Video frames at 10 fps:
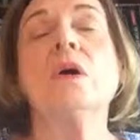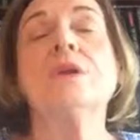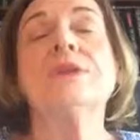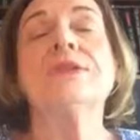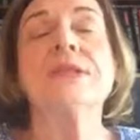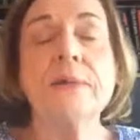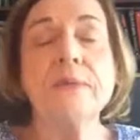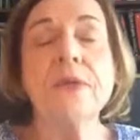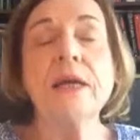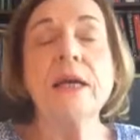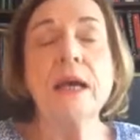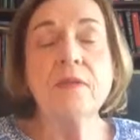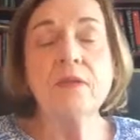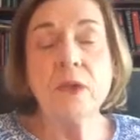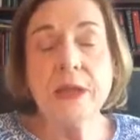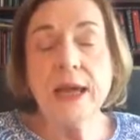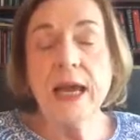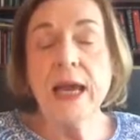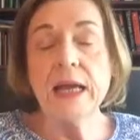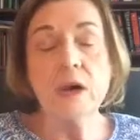something every
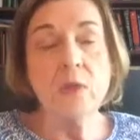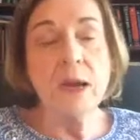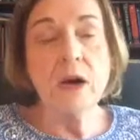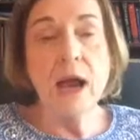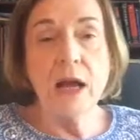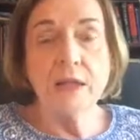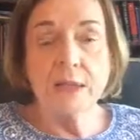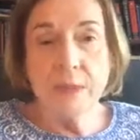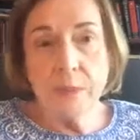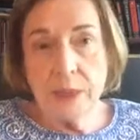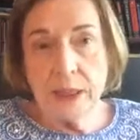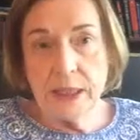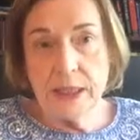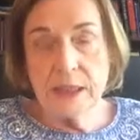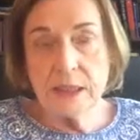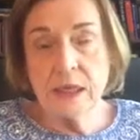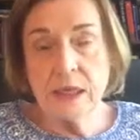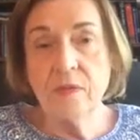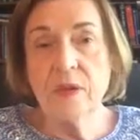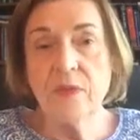day, no matter how simple it is,
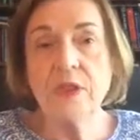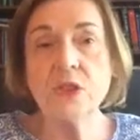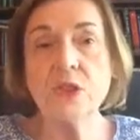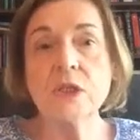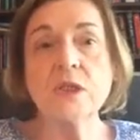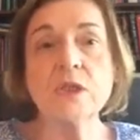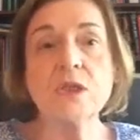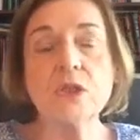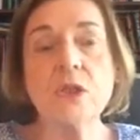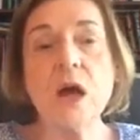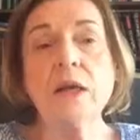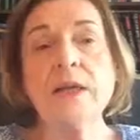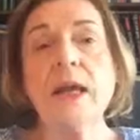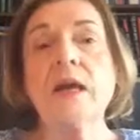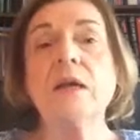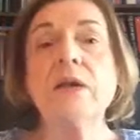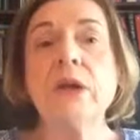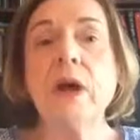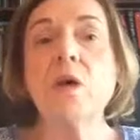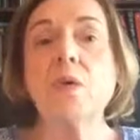even if it's just to jot down a
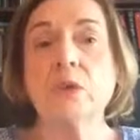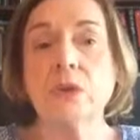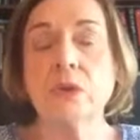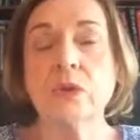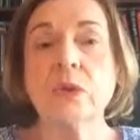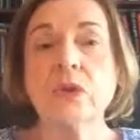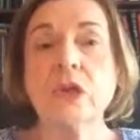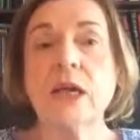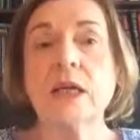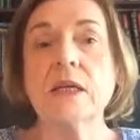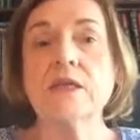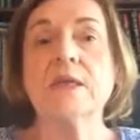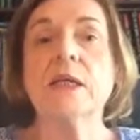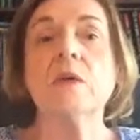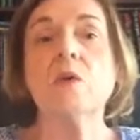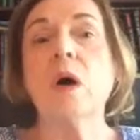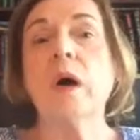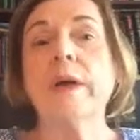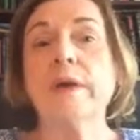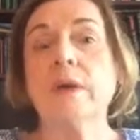note to check and see
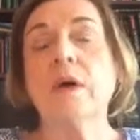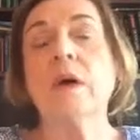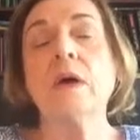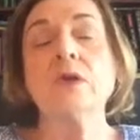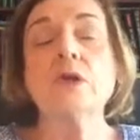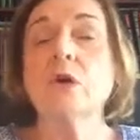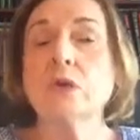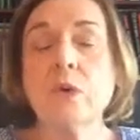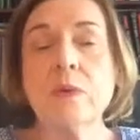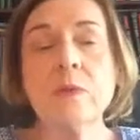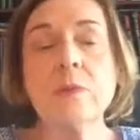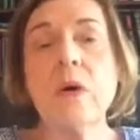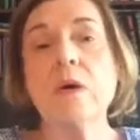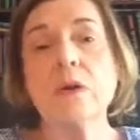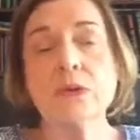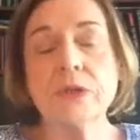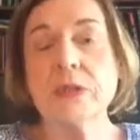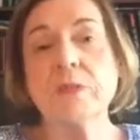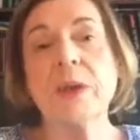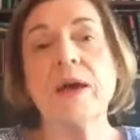what Charles Raymond Barker
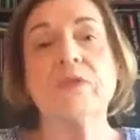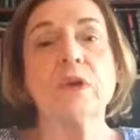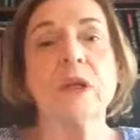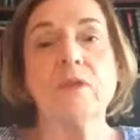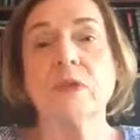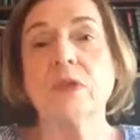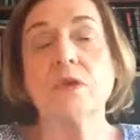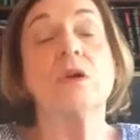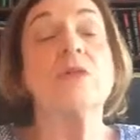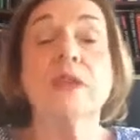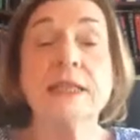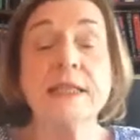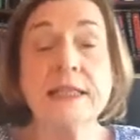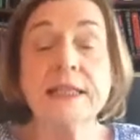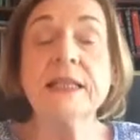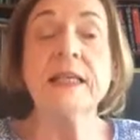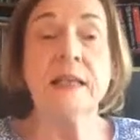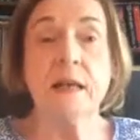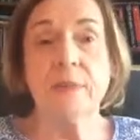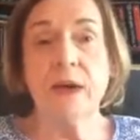says about forgiveness, or if he says
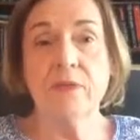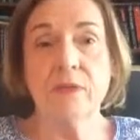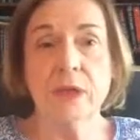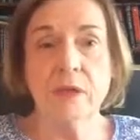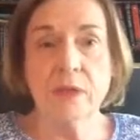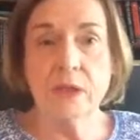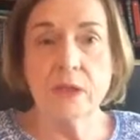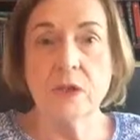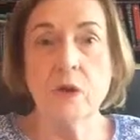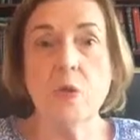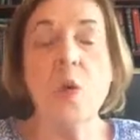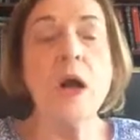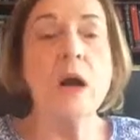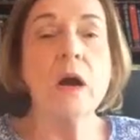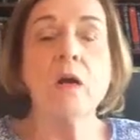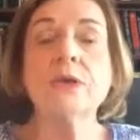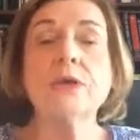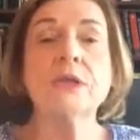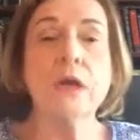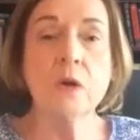anything about forgiveness, or what
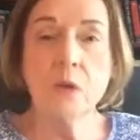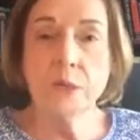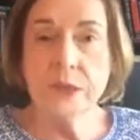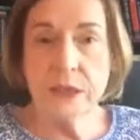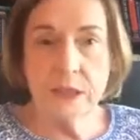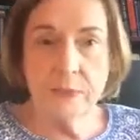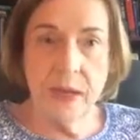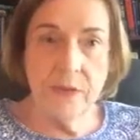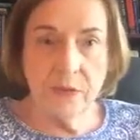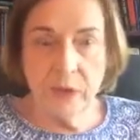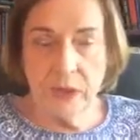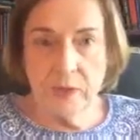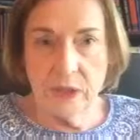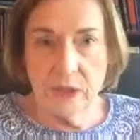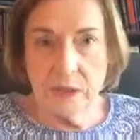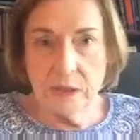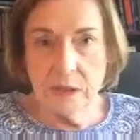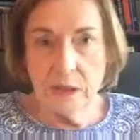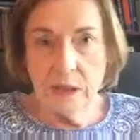Ernest Holmes says about forgiveness.